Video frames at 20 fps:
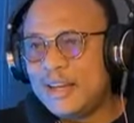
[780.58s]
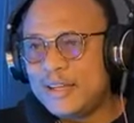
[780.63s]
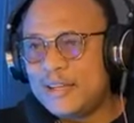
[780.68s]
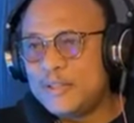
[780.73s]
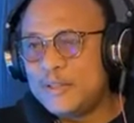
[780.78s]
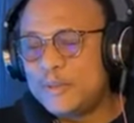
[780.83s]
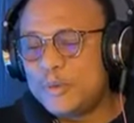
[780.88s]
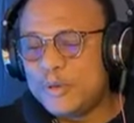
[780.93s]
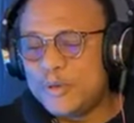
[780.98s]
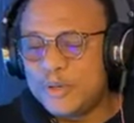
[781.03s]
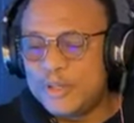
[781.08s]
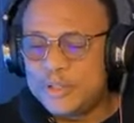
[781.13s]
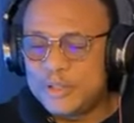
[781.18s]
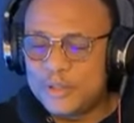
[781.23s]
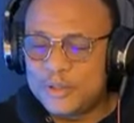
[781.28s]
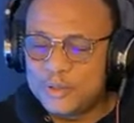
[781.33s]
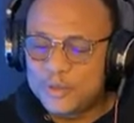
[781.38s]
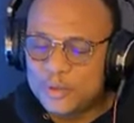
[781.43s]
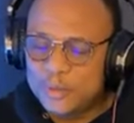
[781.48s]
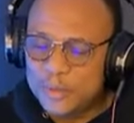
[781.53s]
and
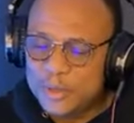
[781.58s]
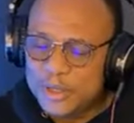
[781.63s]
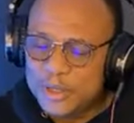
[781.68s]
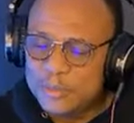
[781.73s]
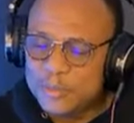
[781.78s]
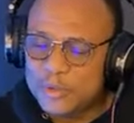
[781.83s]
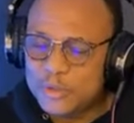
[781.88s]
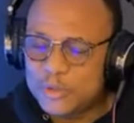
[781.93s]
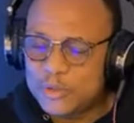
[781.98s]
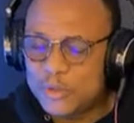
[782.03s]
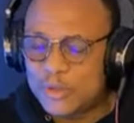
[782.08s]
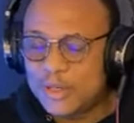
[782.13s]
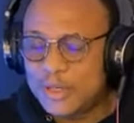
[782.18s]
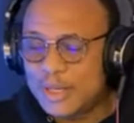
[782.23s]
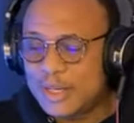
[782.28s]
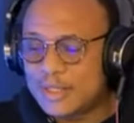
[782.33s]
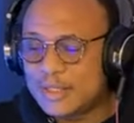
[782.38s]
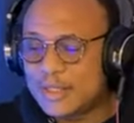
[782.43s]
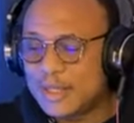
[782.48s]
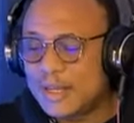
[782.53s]
inspiration to be able
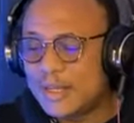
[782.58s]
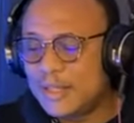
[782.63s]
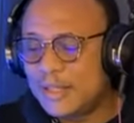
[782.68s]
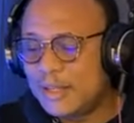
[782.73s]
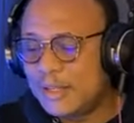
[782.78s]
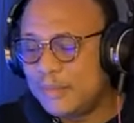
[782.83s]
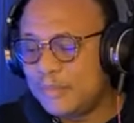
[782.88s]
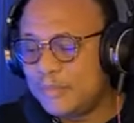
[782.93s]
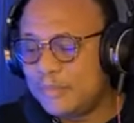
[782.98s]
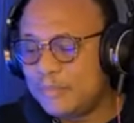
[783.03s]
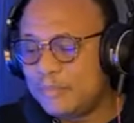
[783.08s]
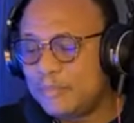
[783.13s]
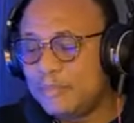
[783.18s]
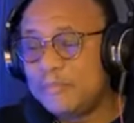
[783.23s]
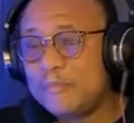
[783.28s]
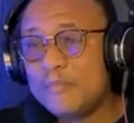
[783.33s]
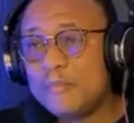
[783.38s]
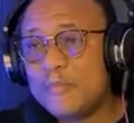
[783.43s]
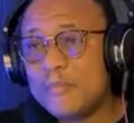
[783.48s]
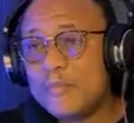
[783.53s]
to understand them.
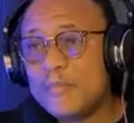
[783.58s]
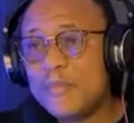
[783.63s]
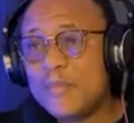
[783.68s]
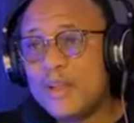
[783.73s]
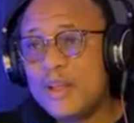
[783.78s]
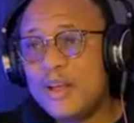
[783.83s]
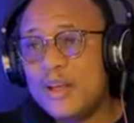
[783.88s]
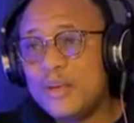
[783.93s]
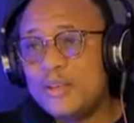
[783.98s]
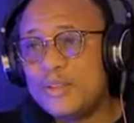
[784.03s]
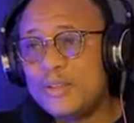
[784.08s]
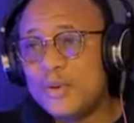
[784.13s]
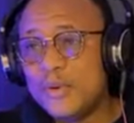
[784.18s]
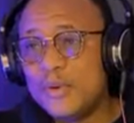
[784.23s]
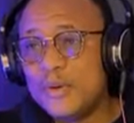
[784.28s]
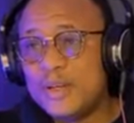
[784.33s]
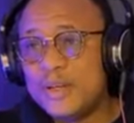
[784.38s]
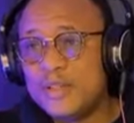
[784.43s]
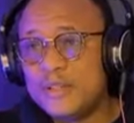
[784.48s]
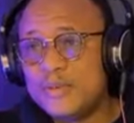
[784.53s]

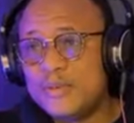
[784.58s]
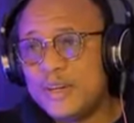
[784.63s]
So